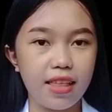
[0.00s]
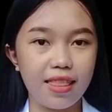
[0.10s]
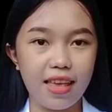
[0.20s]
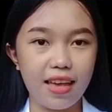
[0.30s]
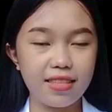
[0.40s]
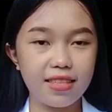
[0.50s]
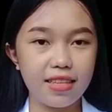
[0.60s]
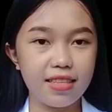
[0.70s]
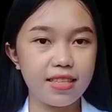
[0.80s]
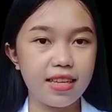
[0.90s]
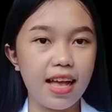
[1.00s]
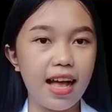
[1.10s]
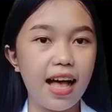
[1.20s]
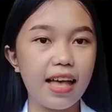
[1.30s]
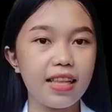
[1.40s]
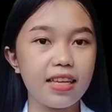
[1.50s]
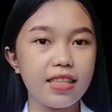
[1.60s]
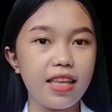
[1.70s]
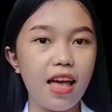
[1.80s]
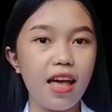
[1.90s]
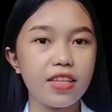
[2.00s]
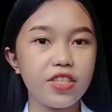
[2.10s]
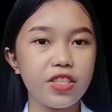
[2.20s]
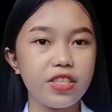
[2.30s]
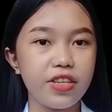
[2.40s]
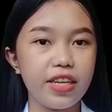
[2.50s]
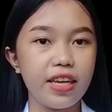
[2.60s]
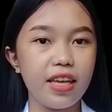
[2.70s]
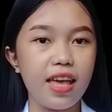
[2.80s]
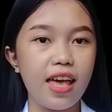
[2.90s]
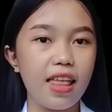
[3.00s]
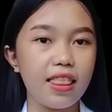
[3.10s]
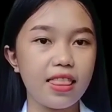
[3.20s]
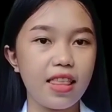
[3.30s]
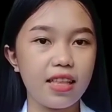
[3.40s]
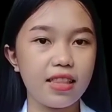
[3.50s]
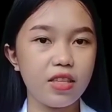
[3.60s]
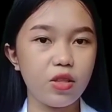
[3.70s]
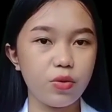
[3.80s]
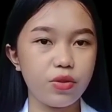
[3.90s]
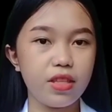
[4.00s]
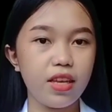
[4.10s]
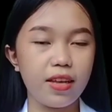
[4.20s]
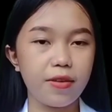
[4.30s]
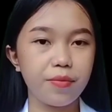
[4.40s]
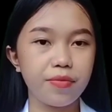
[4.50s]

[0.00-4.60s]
Next is highlight edge 3 and then the node T.